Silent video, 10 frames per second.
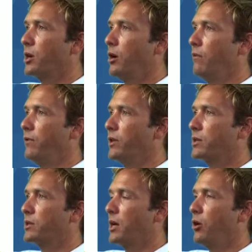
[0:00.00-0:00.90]
of the
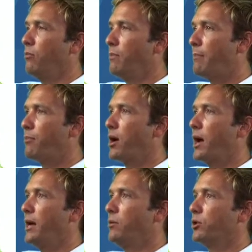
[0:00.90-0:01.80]
cell
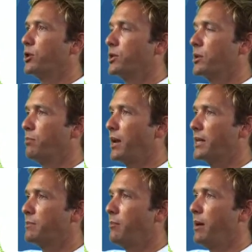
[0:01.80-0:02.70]
membrane, which is the
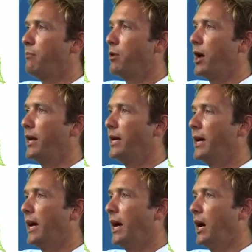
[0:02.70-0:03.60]
plasma membrane.
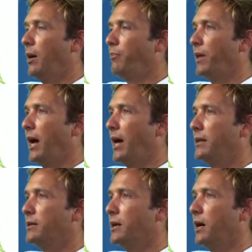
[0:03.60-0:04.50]

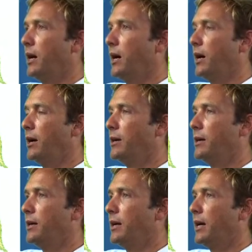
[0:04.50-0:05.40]
And
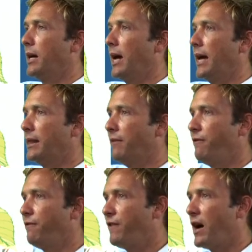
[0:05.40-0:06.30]
at the
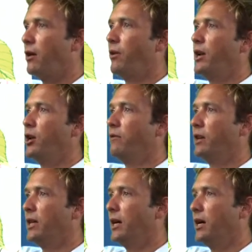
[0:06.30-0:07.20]
far end over
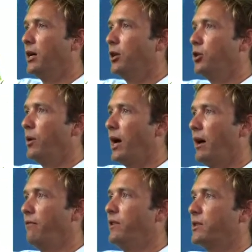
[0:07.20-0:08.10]
here, you
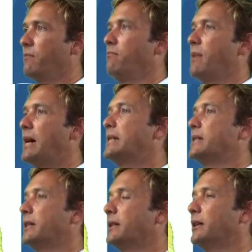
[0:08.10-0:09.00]
have this
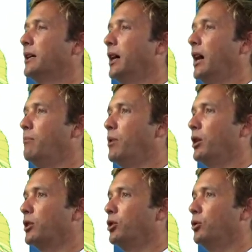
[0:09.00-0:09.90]
amazing
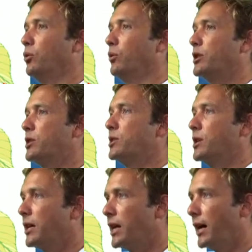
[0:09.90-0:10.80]
molecule, which is
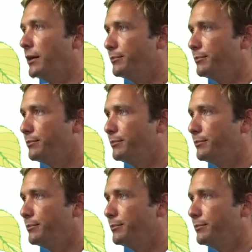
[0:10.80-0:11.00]
DNA.